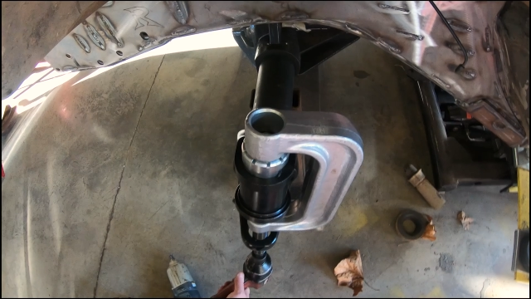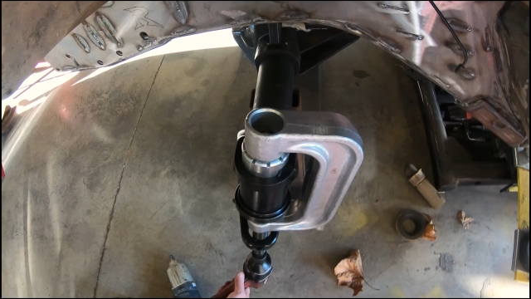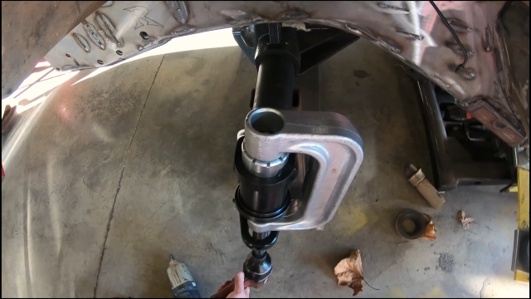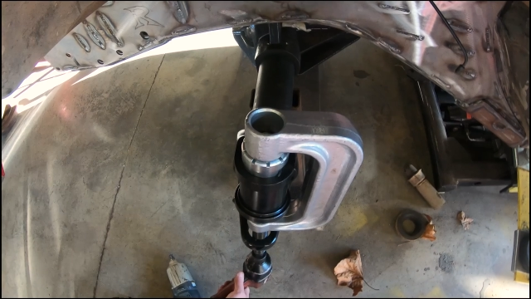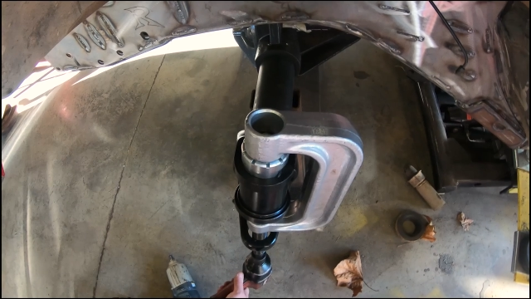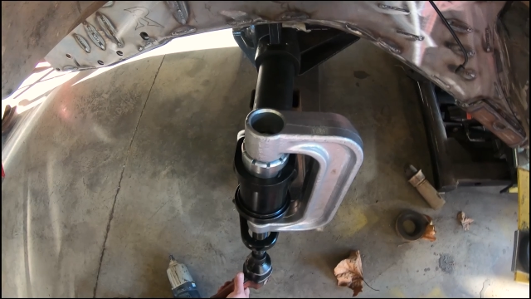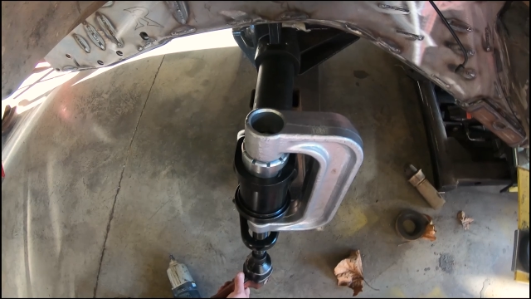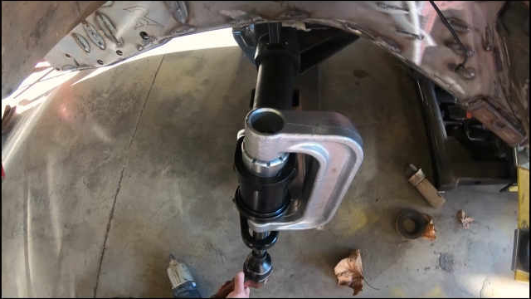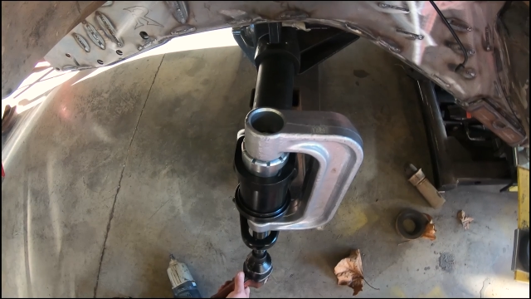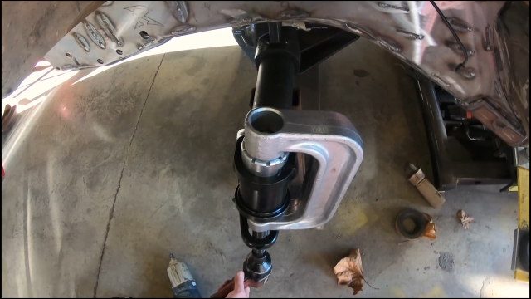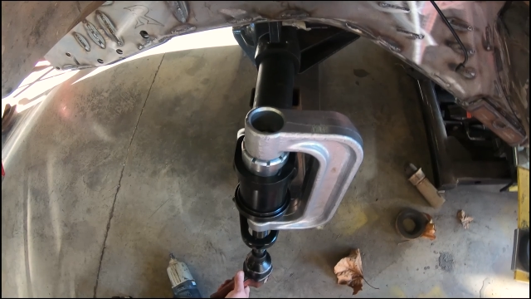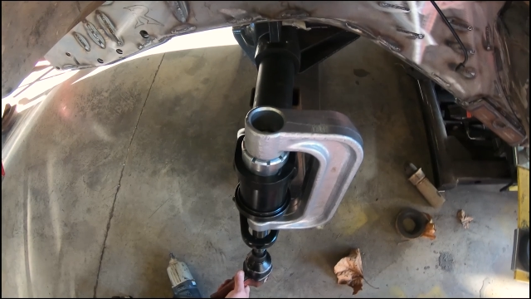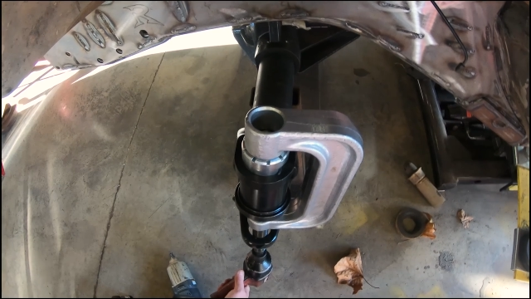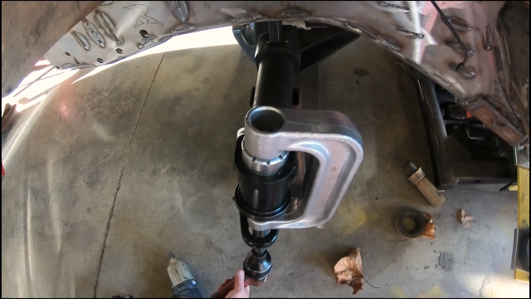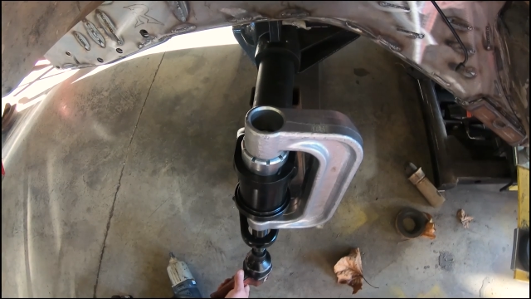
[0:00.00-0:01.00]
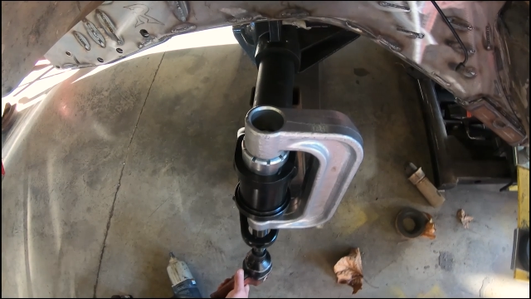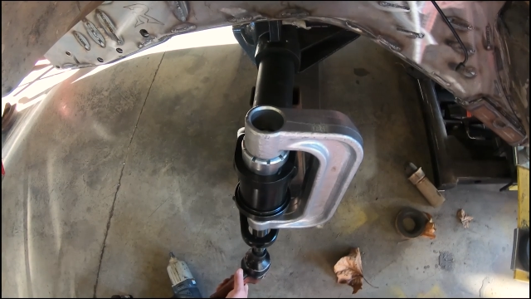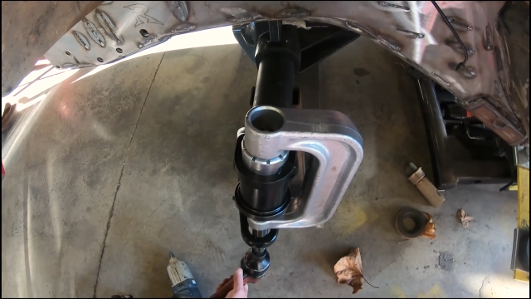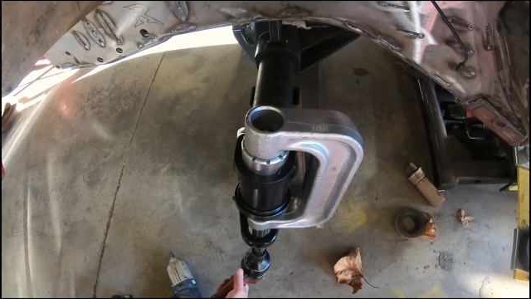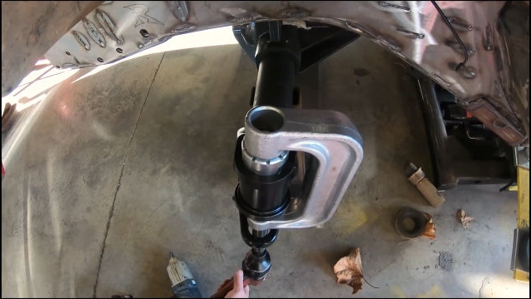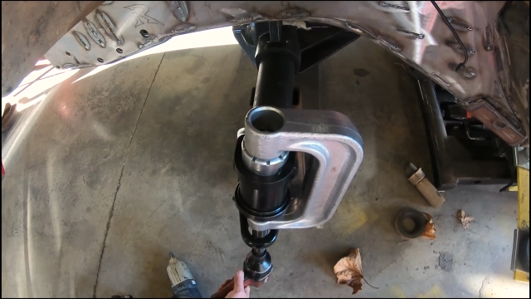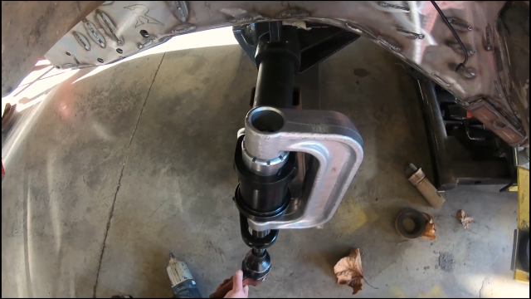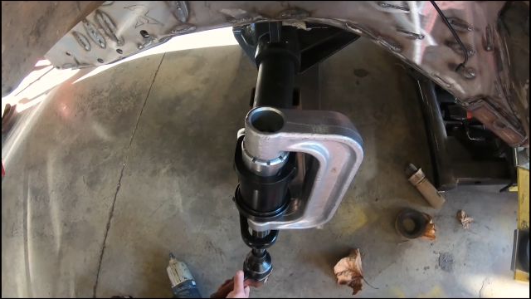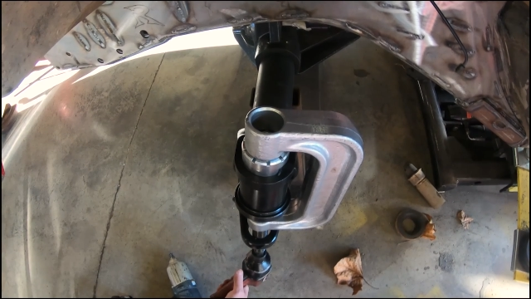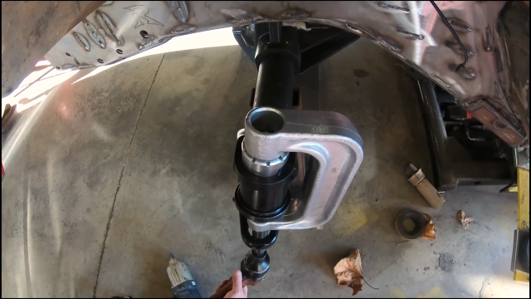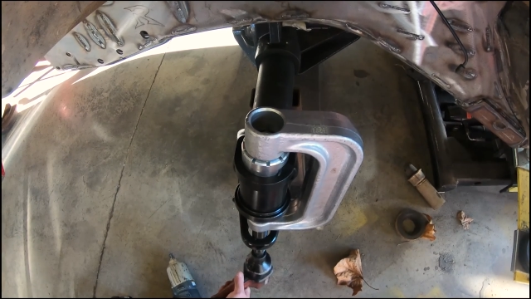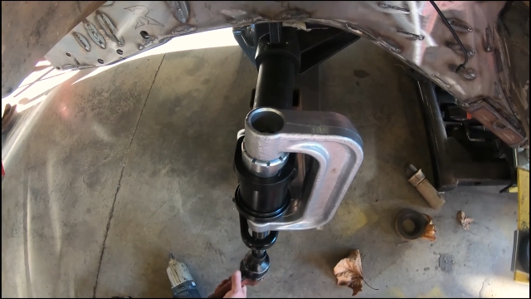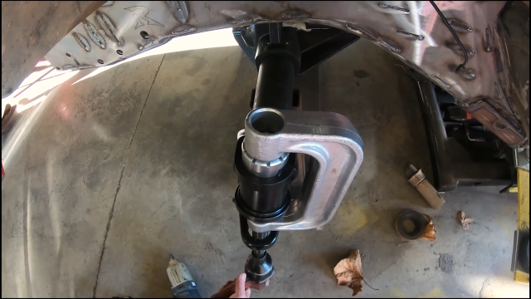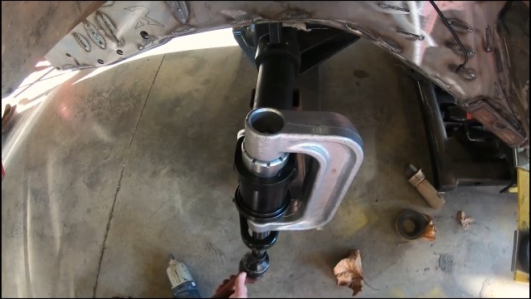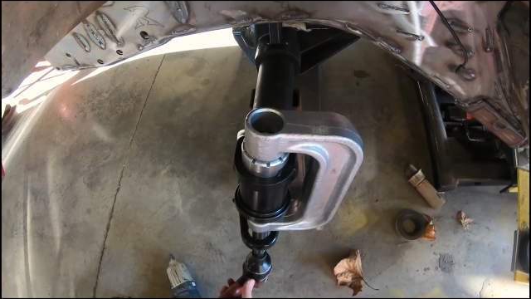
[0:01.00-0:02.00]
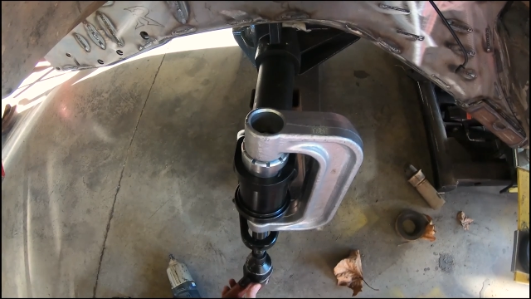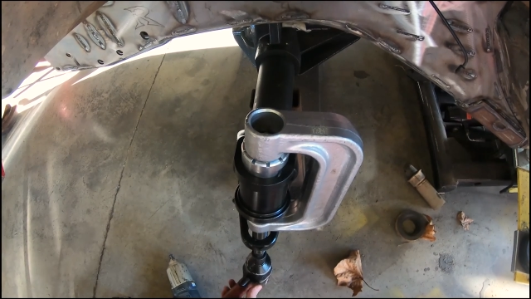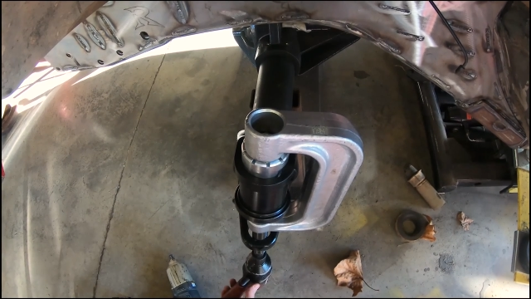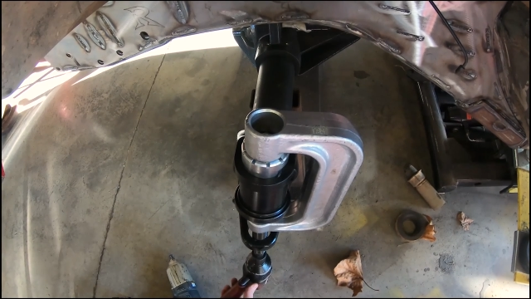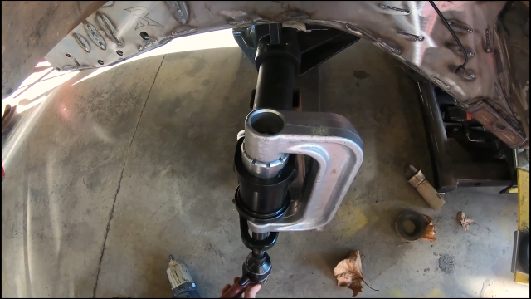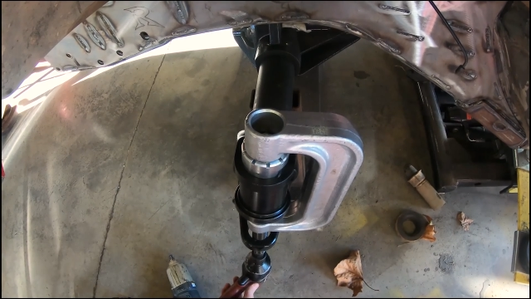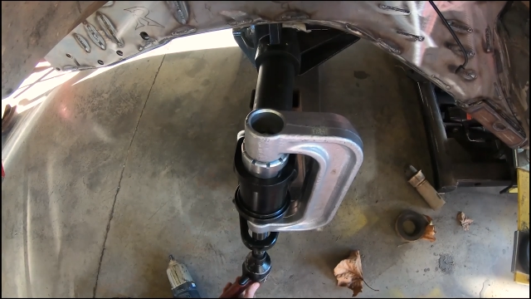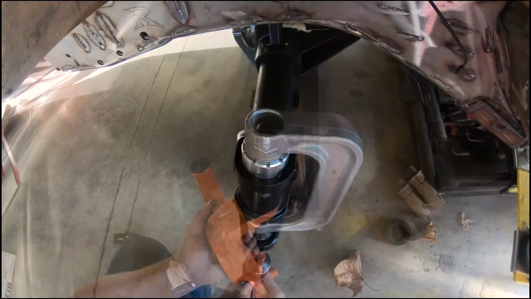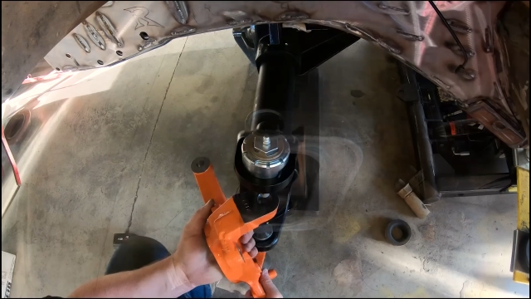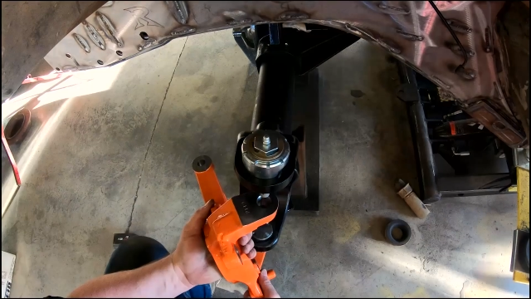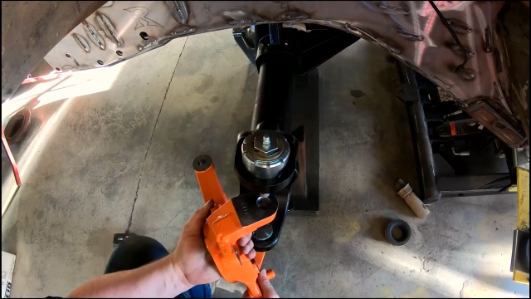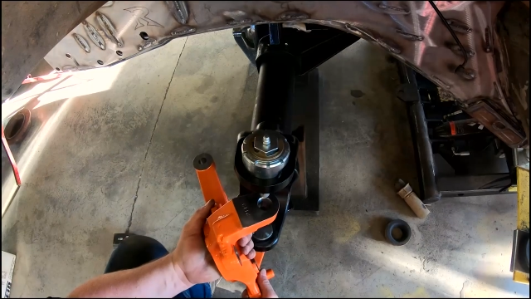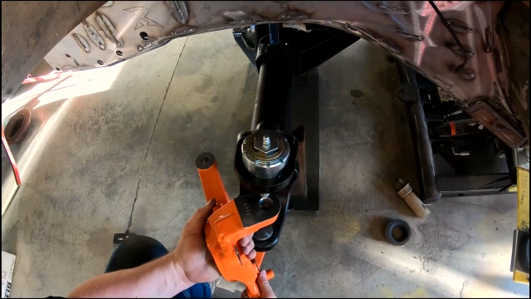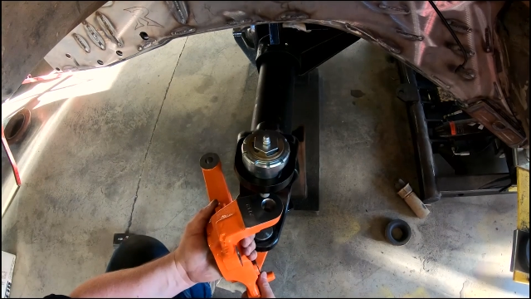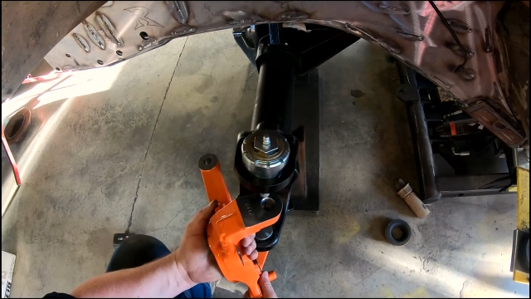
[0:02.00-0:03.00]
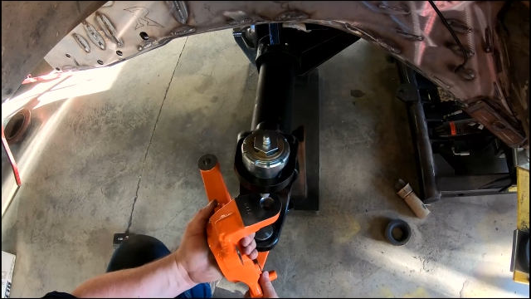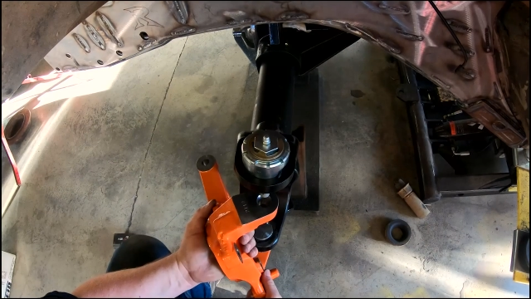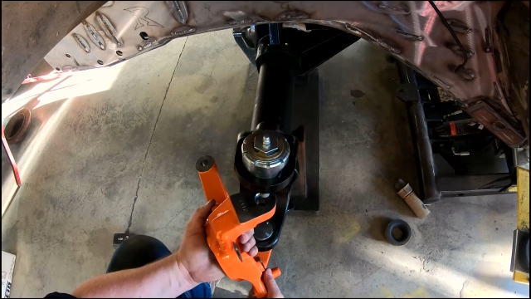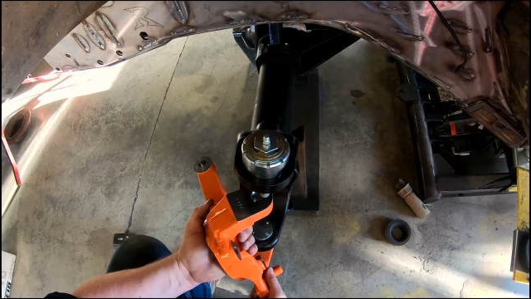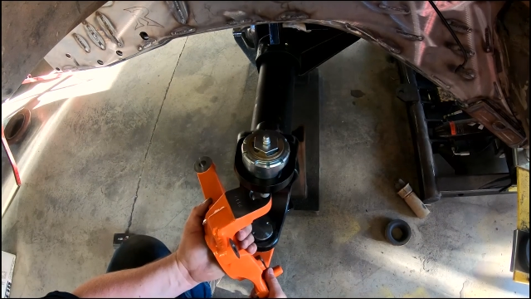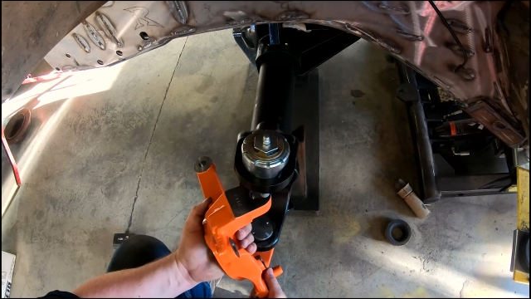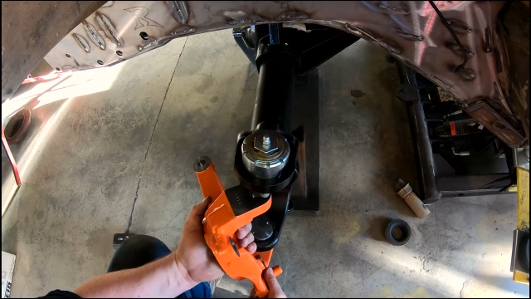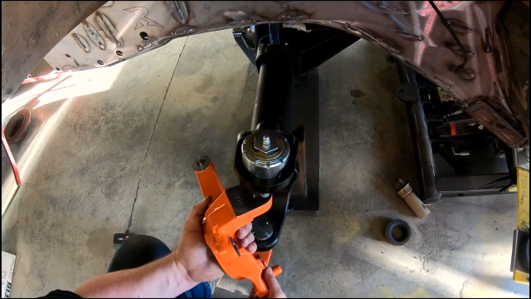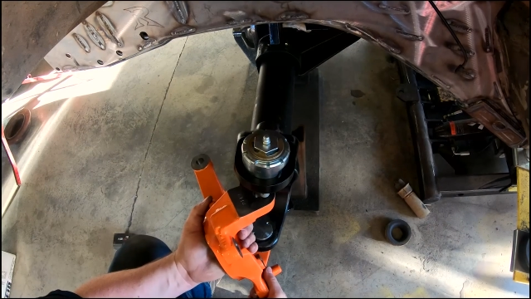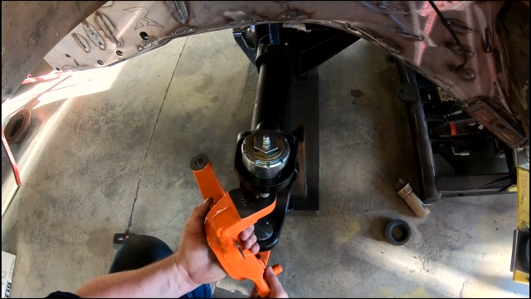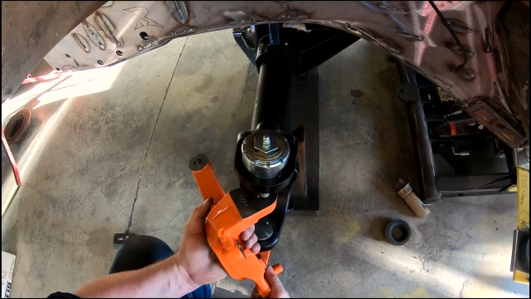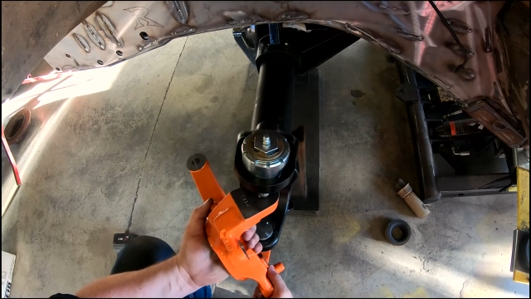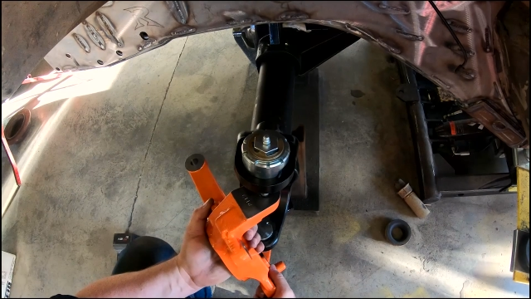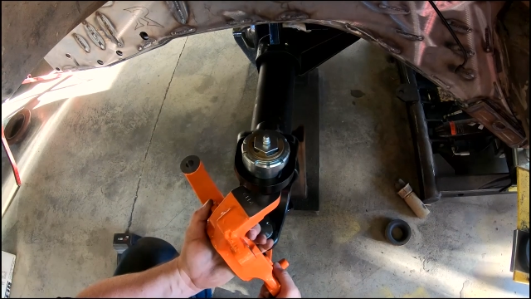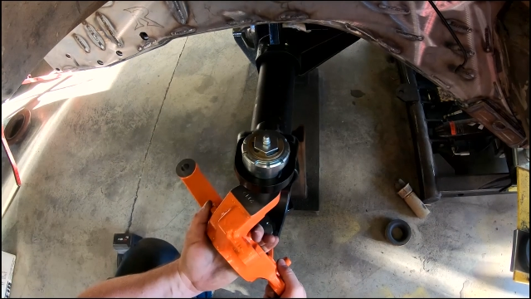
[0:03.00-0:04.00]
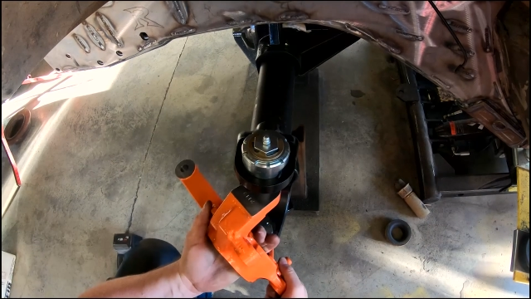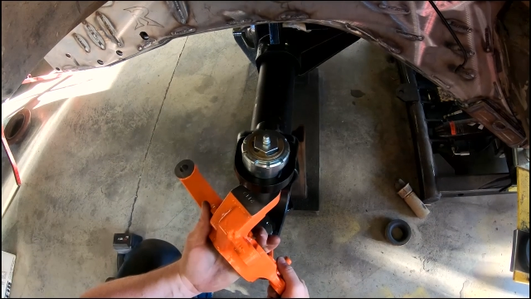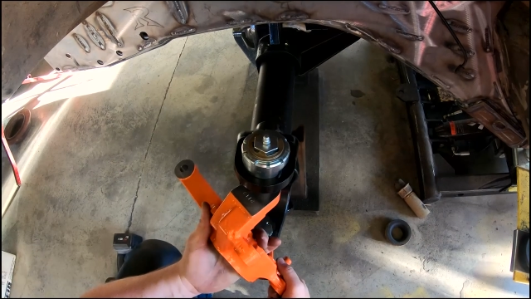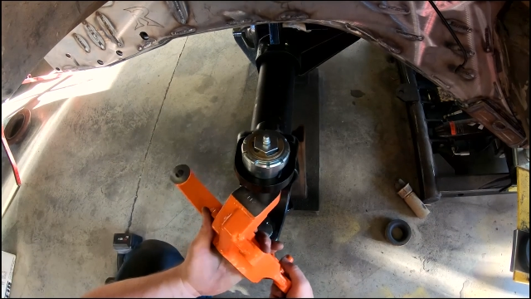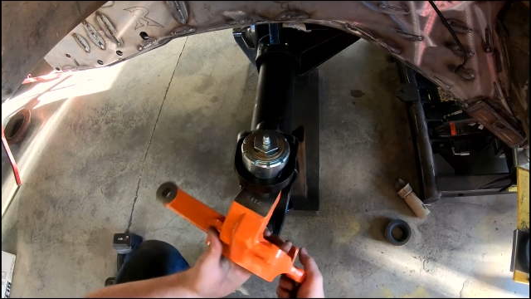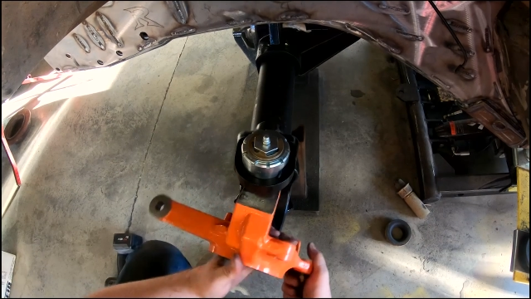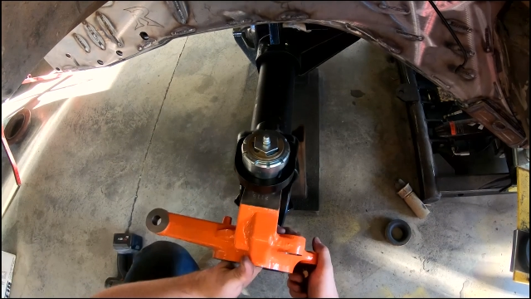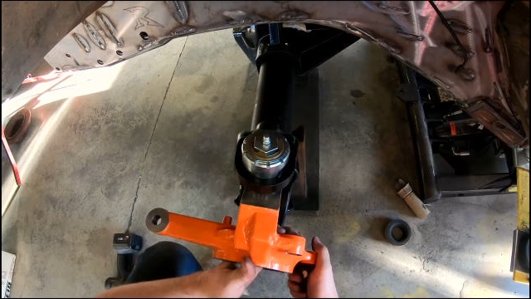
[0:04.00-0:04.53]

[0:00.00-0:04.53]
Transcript: [unreadable: no face in view]